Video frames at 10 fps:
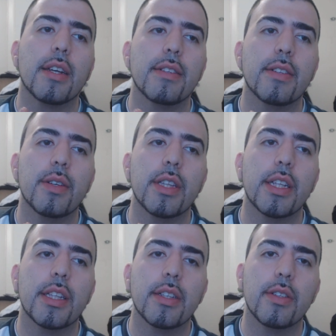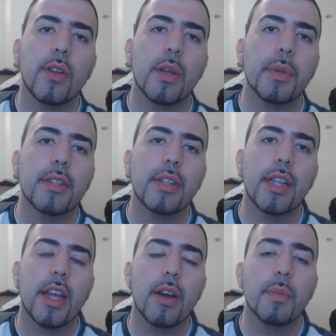considering that this has only been
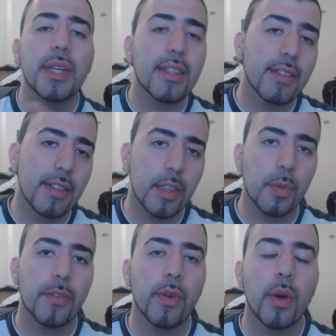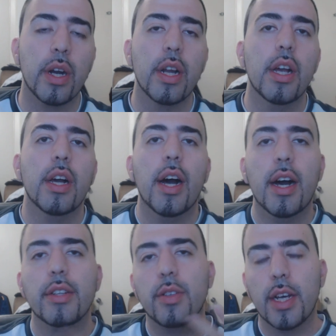seen like on PCs before.
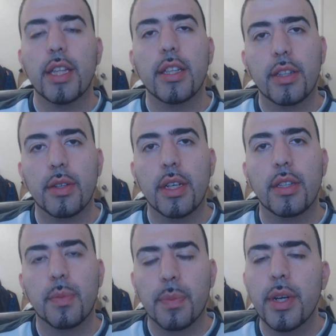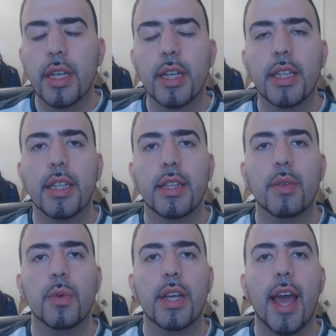So I think it's pretty good that
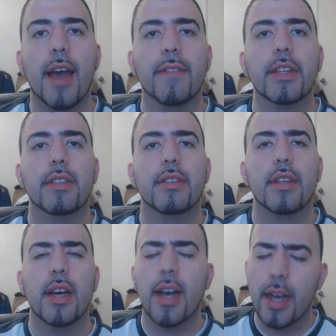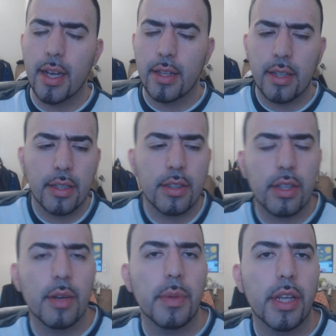we have this. I think it's
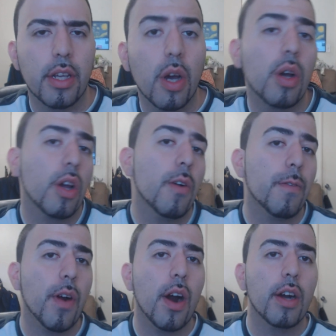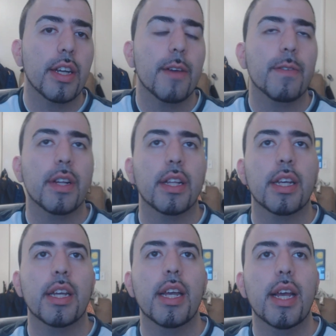going to be go far
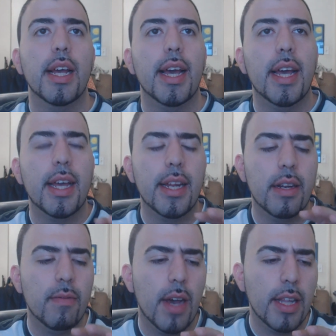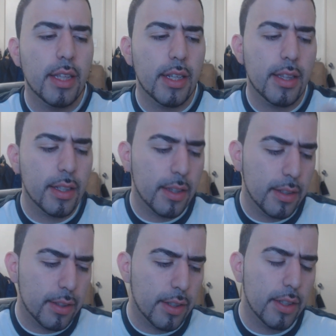definitely, and I think
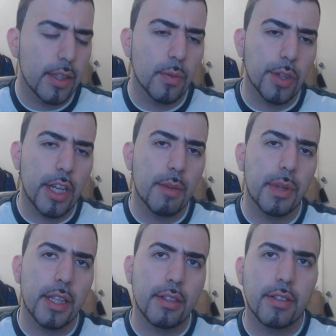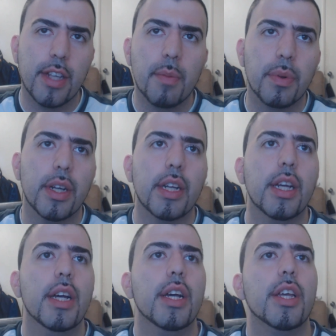that it's good that we're keeping things separate.
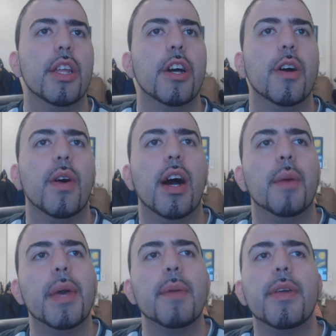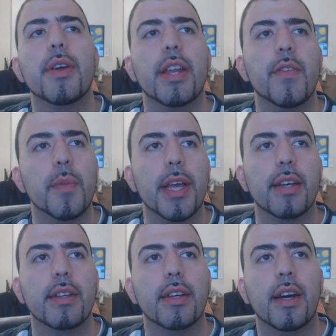Maybe you can even
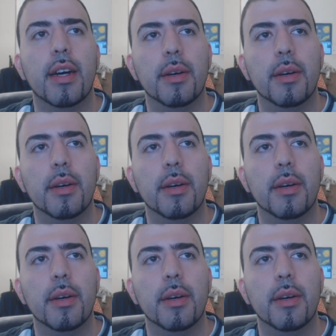make a